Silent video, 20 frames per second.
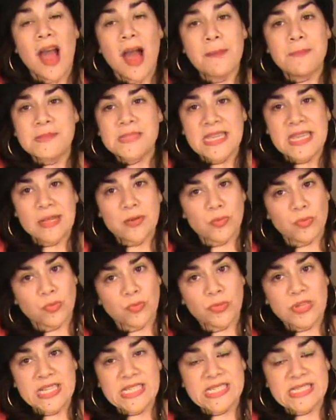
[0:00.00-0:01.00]

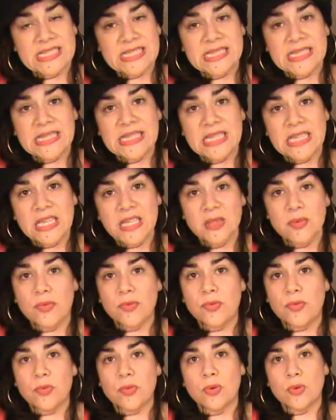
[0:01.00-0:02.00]
update recently
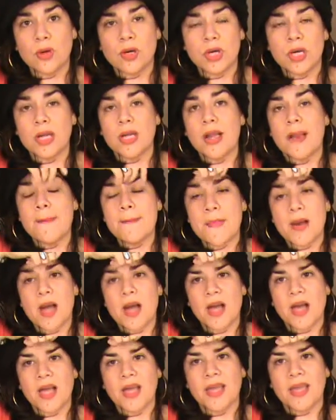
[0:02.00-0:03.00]
for
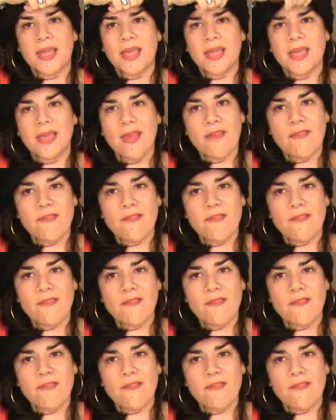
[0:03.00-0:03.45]
my